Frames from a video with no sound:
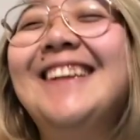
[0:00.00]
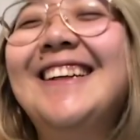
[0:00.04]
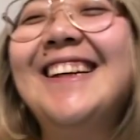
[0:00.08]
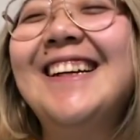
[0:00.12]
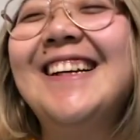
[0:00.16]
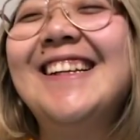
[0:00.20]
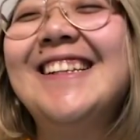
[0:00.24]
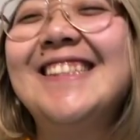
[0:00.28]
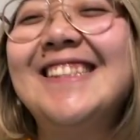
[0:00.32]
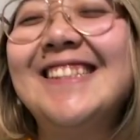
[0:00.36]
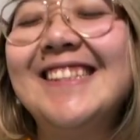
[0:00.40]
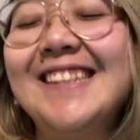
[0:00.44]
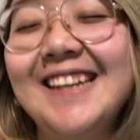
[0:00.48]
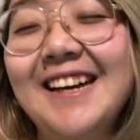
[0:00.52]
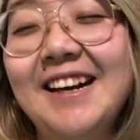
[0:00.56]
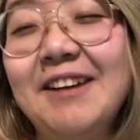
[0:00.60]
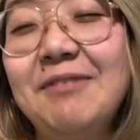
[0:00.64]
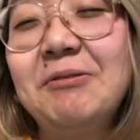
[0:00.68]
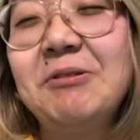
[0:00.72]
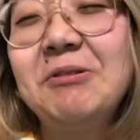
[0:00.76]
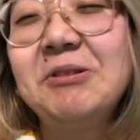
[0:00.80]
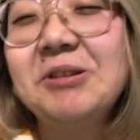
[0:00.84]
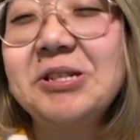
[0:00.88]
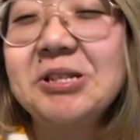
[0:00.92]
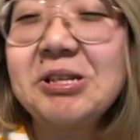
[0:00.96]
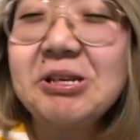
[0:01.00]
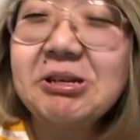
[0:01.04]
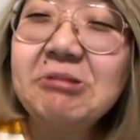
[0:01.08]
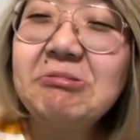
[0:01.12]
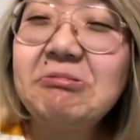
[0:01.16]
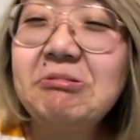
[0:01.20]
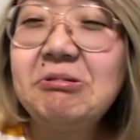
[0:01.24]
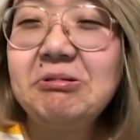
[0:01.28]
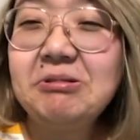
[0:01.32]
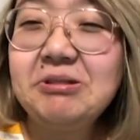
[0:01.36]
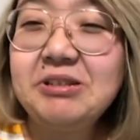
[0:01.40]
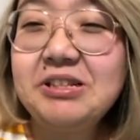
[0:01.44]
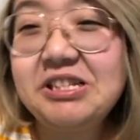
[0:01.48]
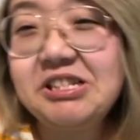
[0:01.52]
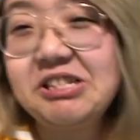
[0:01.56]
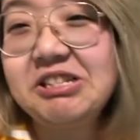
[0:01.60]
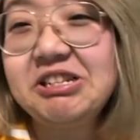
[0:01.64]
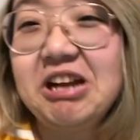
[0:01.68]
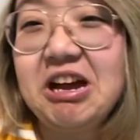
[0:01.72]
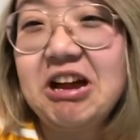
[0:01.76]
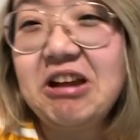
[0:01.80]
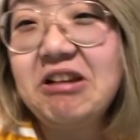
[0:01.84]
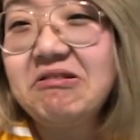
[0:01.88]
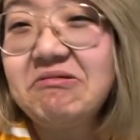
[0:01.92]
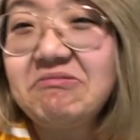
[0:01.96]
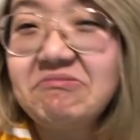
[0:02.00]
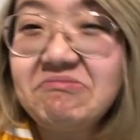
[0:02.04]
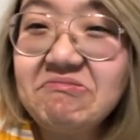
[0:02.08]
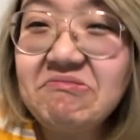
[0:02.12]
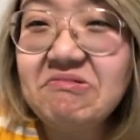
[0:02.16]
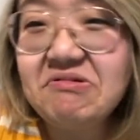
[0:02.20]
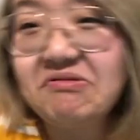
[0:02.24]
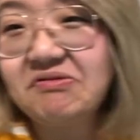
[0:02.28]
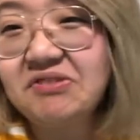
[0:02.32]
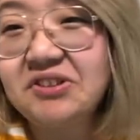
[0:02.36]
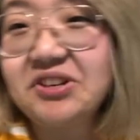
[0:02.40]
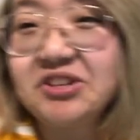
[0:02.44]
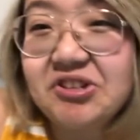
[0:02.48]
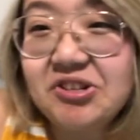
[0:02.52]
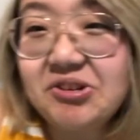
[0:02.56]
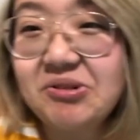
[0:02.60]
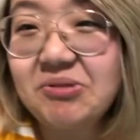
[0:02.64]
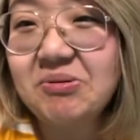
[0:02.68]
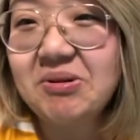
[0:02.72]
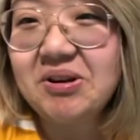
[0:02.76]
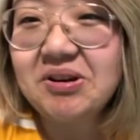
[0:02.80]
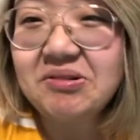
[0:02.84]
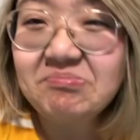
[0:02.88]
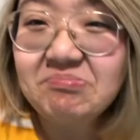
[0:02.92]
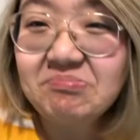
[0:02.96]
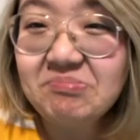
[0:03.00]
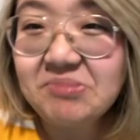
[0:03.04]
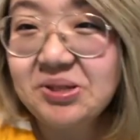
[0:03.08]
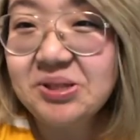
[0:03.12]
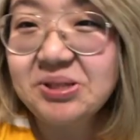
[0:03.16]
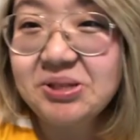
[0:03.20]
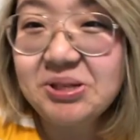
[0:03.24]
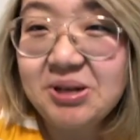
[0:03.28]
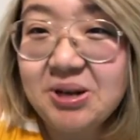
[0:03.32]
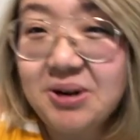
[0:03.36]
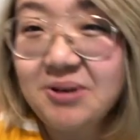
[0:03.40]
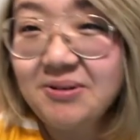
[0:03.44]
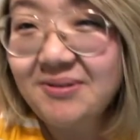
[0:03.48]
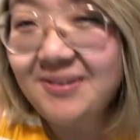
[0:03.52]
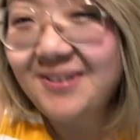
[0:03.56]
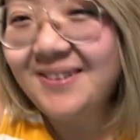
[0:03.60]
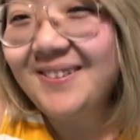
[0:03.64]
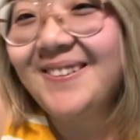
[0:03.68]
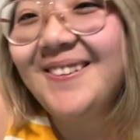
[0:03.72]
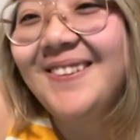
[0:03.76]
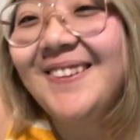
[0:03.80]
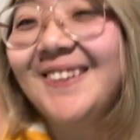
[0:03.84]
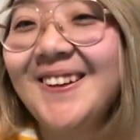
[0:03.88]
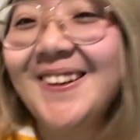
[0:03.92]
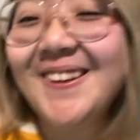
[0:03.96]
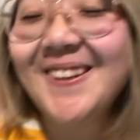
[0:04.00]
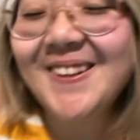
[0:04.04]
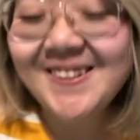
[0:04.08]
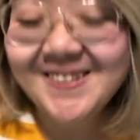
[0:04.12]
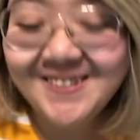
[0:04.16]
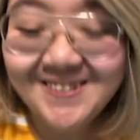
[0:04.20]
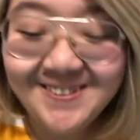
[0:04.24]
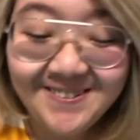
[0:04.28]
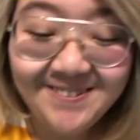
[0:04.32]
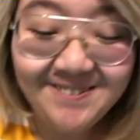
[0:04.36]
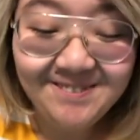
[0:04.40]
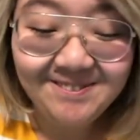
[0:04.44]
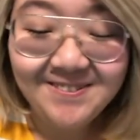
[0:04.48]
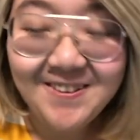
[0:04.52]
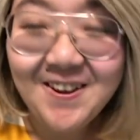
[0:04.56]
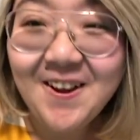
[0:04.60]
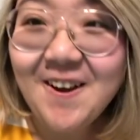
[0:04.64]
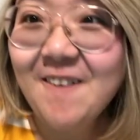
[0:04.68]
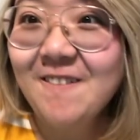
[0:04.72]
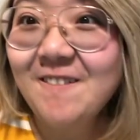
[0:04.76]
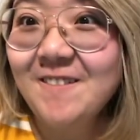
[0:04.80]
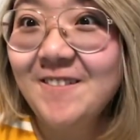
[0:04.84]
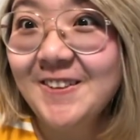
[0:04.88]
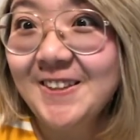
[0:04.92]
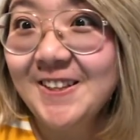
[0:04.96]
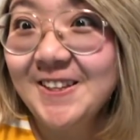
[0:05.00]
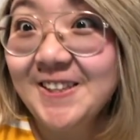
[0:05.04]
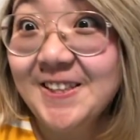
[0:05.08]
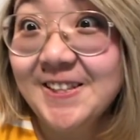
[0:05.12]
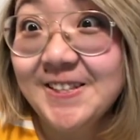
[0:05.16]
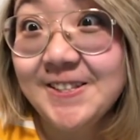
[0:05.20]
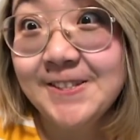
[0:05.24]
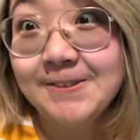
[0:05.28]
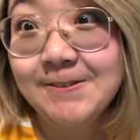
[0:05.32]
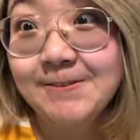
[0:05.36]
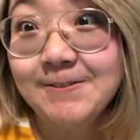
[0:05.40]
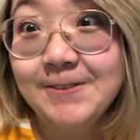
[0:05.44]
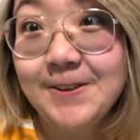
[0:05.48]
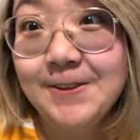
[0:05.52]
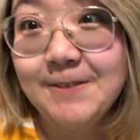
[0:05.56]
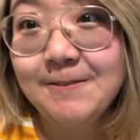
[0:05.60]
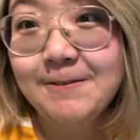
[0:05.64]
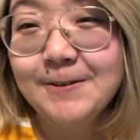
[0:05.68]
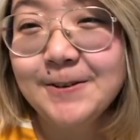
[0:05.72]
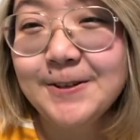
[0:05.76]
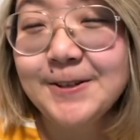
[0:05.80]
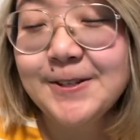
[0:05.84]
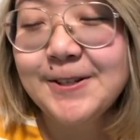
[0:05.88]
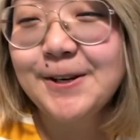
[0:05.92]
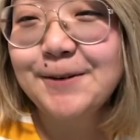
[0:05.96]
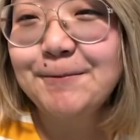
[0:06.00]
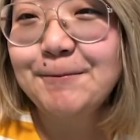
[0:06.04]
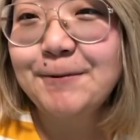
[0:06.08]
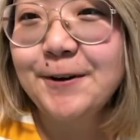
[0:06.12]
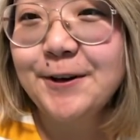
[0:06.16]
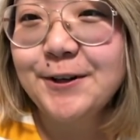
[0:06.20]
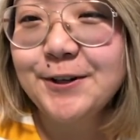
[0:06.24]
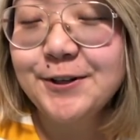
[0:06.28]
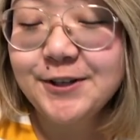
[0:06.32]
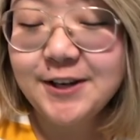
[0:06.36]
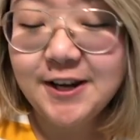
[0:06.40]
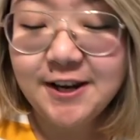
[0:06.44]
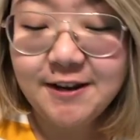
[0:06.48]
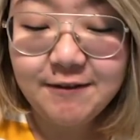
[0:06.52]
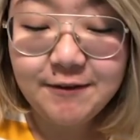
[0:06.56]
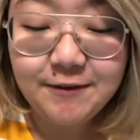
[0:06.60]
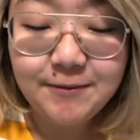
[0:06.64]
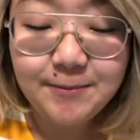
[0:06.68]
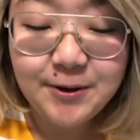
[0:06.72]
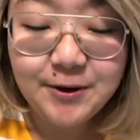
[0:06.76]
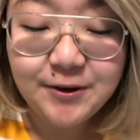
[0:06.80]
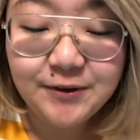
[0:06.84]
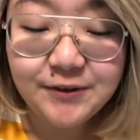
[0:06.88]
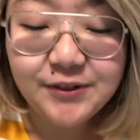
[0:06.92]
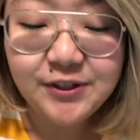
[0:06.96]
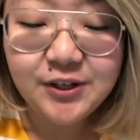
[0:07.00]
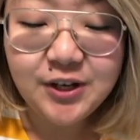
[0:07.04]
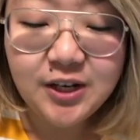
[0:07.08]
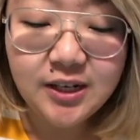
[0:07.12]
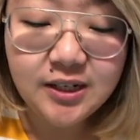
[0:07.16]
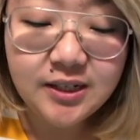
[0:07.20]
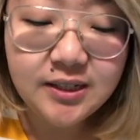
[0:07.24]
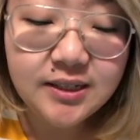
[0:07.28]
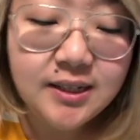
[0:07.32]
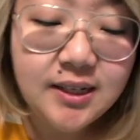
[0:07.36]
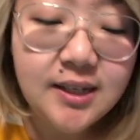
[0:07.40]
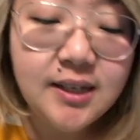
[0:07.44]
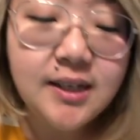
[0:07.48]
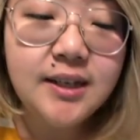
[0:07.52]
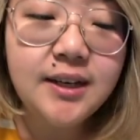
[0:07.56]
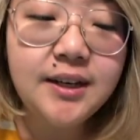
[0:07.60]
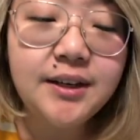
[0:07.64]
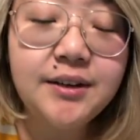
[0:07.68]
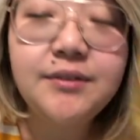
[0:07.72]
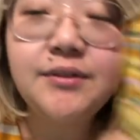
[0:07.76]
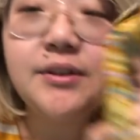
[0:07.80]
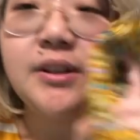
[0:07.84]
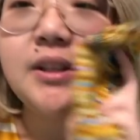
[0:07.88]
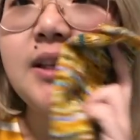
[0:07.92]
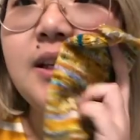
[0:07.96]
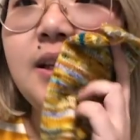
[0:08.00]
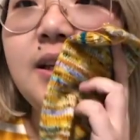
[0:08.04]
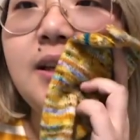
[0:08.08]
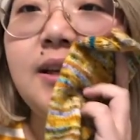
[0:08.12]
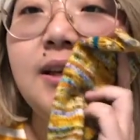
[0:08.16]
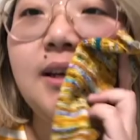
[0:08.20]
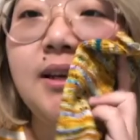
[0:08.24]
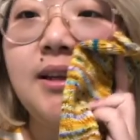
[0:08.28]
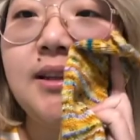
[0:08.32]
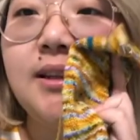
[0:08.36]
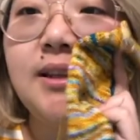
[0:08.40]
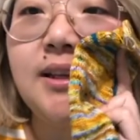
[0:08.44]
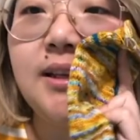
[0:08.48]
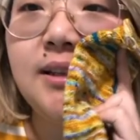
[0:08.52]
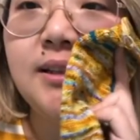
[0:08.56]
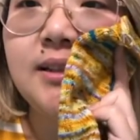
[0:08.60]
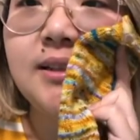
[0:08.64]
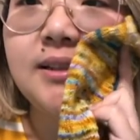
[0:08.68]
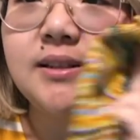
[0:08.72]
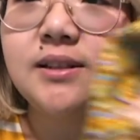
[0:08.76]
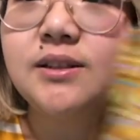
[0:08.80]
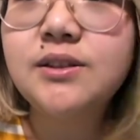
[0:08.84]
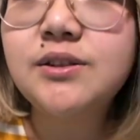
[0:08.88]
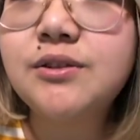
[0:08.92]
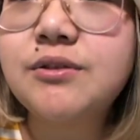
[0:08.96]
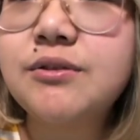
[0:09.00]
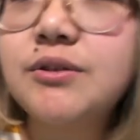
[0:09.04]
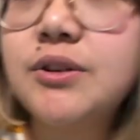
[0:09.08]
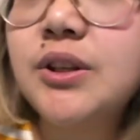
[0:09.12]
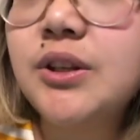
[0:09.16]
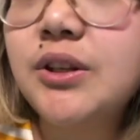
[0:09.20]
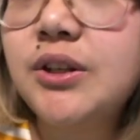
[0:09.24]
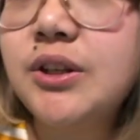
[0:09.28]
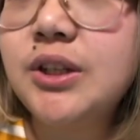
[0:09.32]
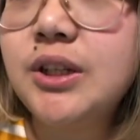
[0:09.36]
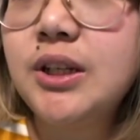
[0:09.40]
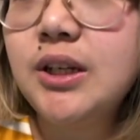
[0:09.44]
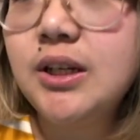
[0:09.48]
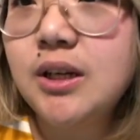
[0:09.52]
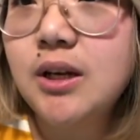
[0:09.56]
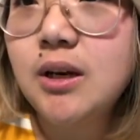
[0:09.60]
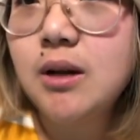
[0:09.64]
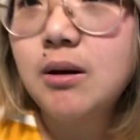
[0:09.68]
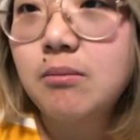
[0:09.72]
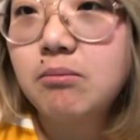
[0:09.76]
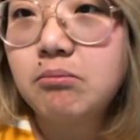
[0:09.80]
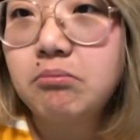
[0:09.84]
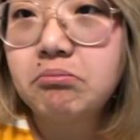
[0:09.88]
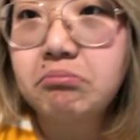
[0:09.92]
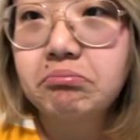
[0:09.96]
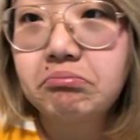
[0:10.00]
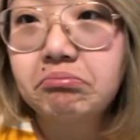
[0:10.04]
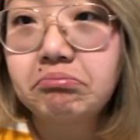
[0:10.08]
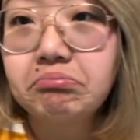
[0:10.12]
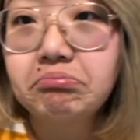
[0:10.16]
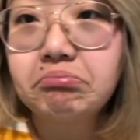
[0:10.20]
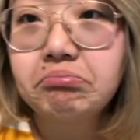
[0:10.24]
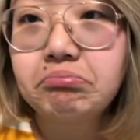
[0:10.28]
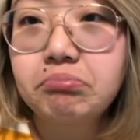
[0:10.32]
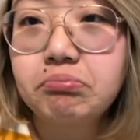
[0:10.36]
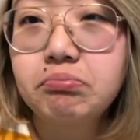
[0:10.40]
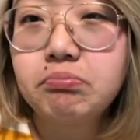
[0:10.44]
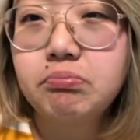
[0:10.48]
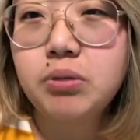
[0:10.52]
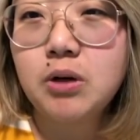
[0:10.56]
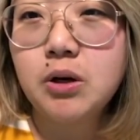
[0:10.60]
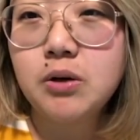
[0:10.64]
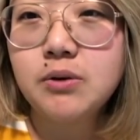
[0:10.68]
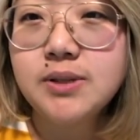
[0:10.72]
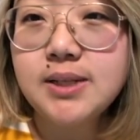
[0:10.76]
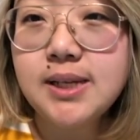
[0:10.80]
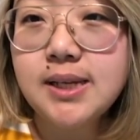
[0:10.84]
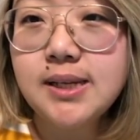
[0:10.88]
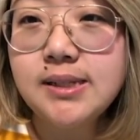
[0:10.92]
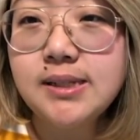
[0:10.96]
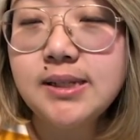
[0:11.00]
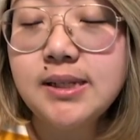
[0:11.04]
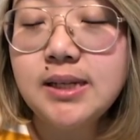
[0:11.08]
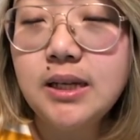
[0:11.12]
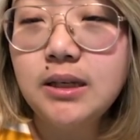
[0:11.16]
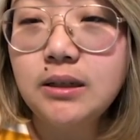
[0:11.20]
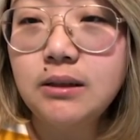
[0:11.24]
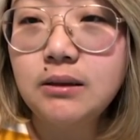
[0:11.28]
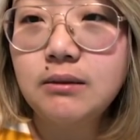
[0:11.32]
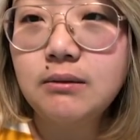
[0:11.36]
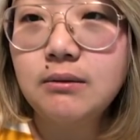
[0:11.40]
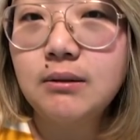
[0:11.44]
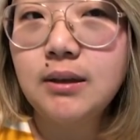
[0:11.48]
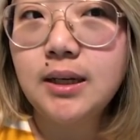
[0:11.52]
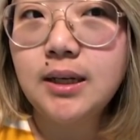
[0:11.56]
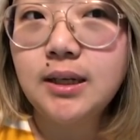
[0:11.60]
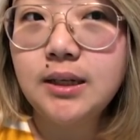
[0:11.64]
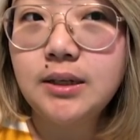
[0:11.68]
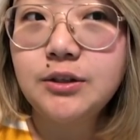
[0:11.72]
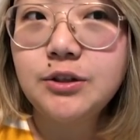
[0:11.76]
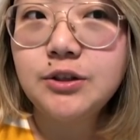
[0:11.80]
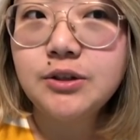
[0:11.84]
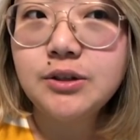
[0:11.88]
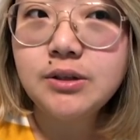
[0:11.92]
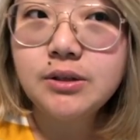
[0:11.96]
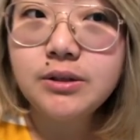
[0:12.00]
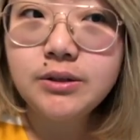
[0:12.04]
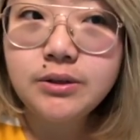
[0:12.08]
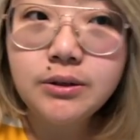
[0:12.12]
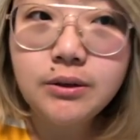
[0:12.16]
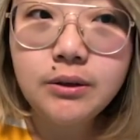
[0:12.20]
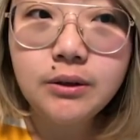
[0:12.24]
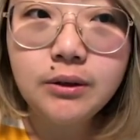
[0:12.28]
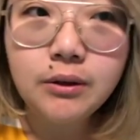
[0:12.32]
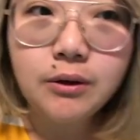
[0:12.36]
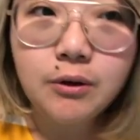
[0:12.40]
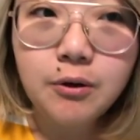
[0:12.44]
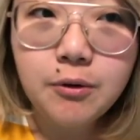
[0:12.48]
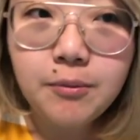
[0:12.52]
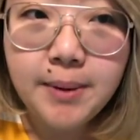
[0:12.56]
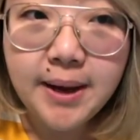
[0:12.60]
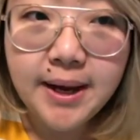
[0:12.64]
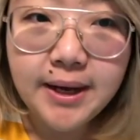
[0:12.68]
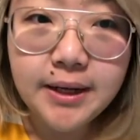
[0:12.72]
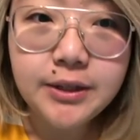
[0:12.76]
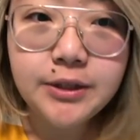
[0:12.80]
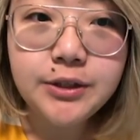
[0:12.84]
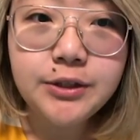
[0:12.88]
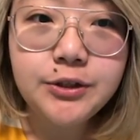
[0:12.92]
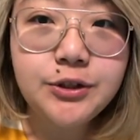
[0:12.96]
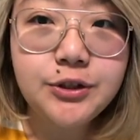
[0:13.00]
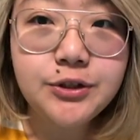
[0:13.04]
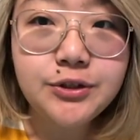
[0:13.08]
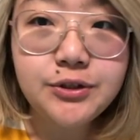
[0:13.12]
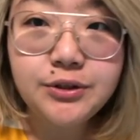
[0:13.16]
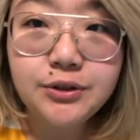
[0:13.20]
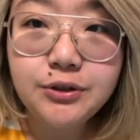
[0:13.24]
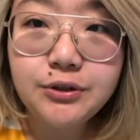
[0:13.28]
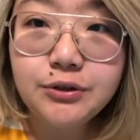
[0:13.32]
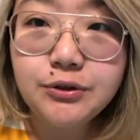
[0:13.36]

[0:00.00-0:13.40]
Because I'm always like, oh, it's done. Finished one, it's done. So hopefully this will be the first time I actually have a pair of socks. I really think this is a really good process knit, like just to go back to just